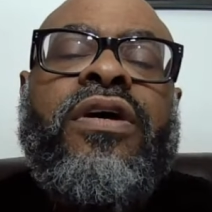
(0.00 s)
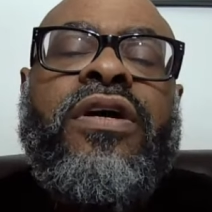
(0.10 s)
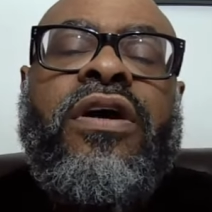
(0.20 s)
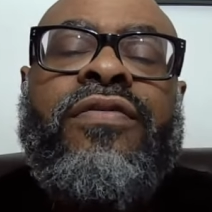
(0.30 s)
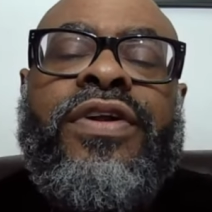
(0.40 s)

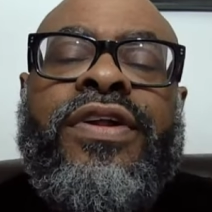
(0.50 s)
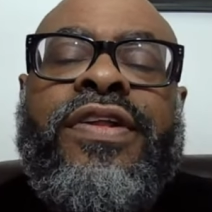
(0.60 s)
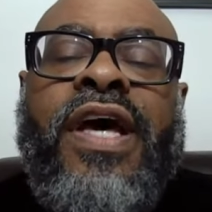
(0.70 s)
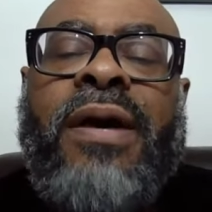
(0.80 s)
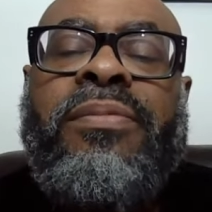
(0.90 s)
covering the
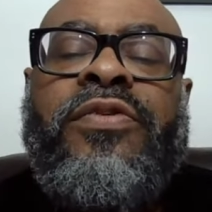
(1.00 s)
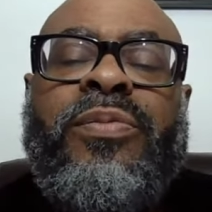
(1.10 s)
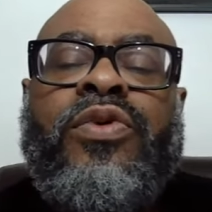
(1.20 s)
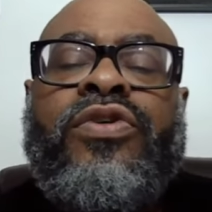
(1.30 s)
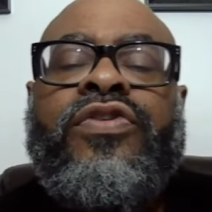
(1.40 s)
top
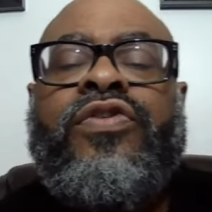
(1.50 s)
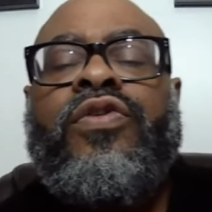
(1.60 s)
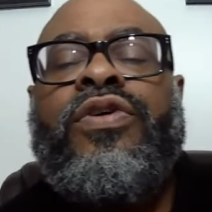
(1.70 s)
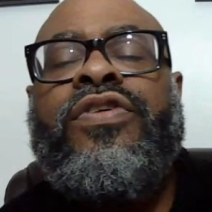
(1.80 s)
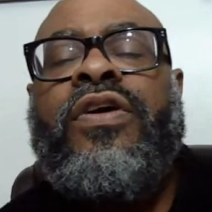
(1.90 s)
sports
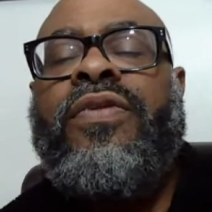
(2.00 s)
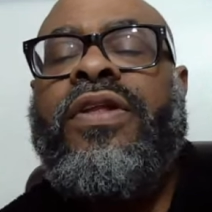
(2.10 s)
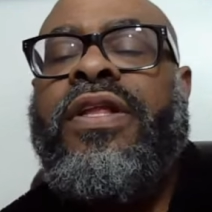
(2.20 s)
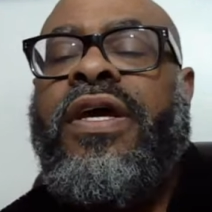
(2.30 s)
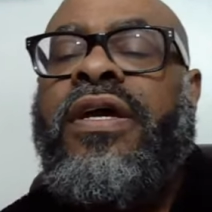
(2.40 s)
stories of the
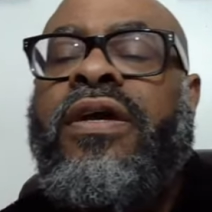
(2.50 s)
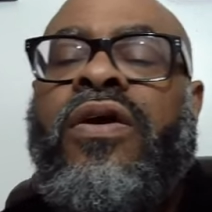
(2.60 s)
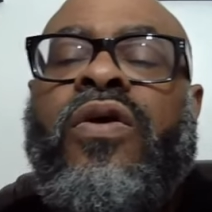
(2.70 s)
day